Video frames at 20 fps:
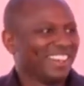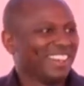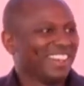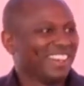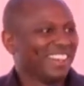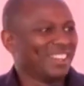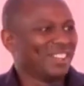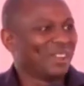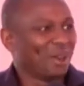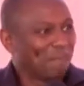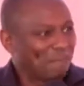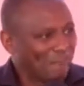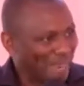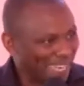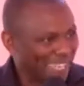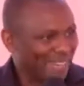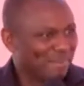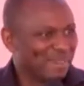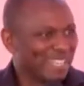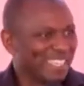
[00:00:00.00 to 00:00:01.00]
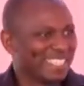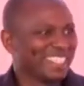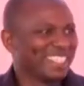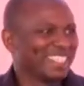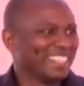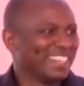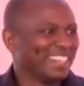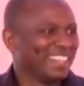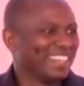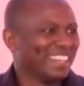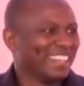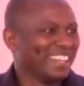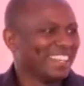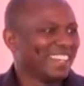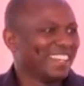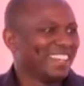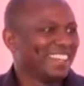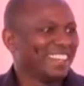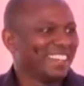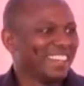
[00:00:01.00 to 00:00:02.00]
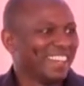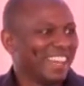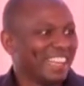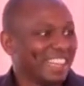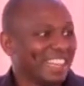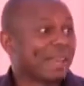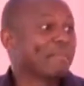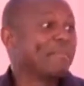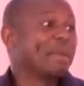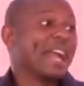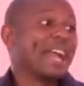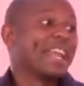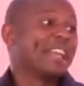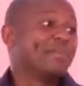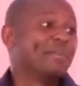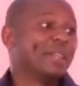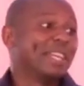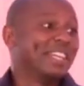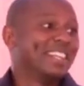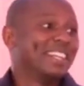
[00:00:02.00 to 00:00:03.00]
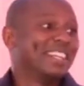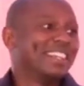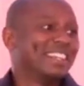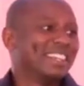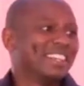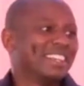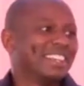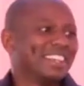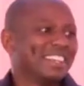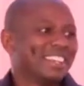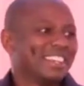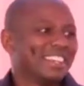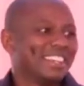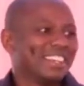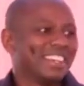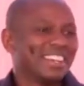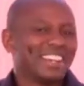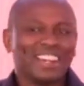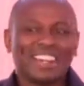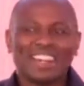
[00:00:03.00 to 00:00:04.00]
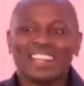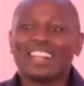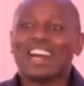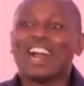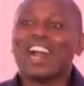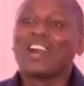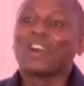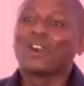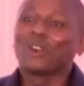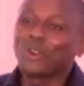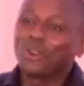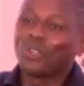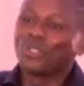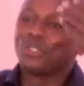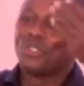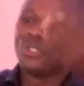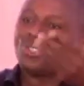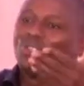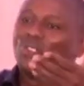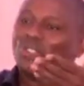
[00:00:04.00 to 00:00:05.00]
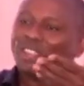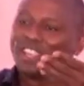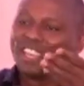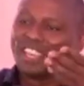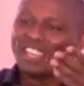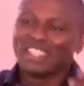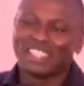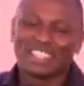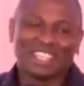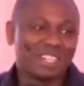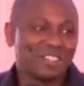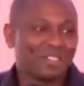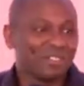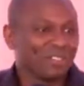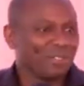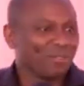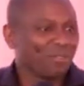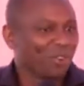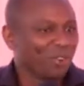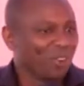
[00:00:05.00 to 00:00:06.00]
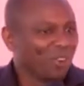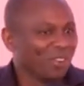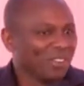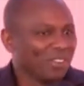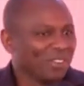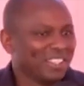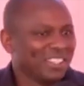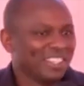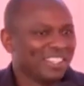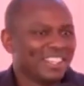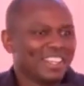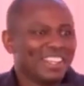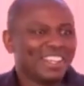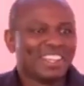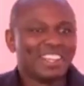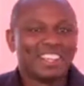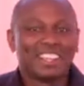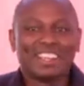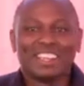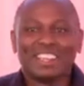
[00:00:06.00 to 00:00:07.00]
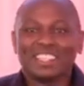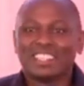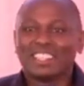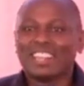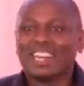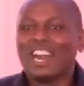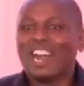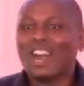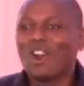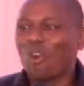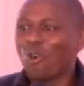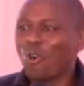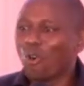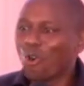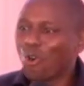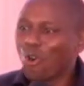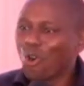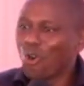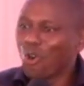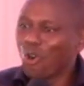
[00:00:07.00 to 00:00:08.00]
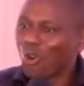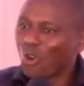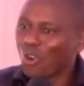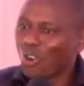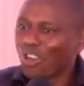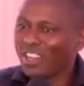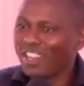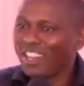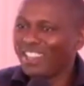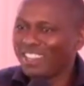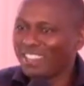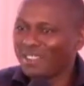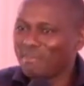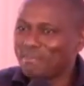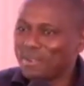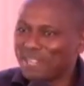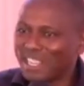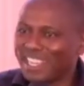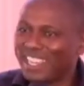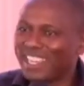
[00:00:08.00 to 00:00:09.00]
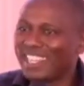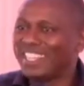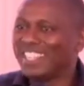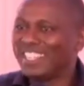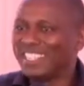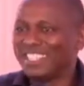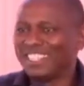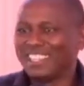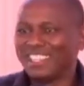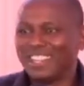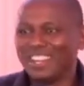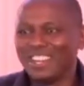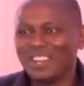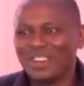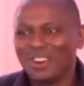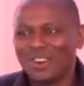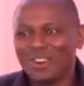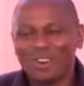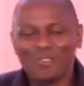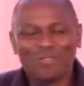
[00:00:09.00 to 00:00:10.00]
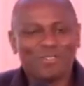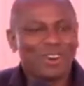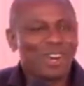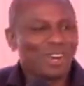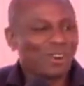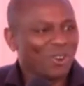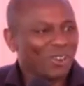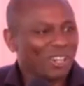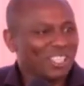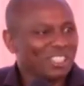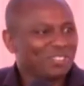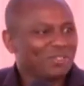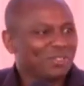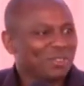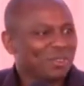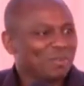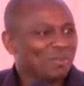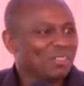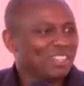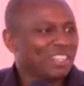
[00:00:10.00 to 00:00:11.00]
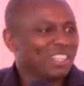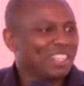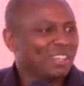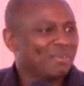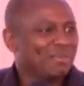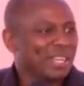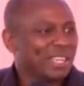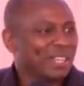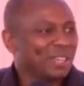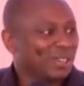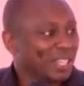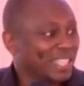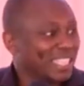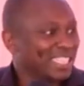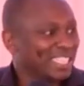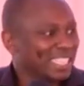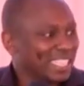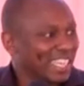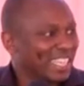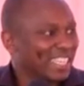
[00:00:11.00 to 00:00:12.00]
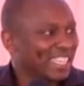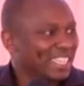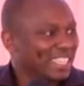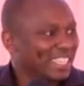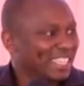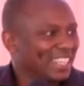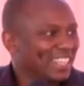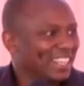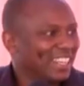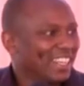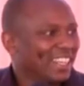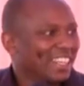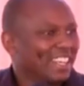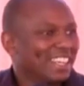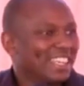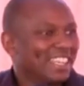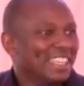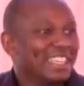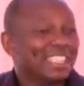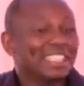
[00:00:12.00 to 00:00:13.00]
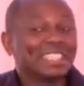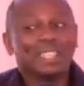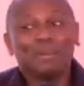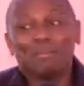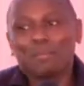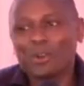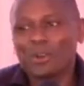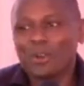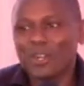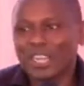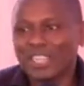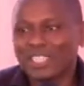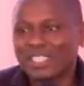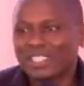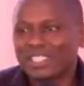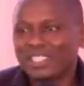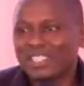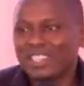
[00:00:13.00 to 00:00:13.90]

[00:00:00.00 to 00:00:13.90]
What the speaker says: no Parliament, and they're behind me. And across, on the other side of the floor, there's a whole brigade of our colleagues from the minority side in the same chorus.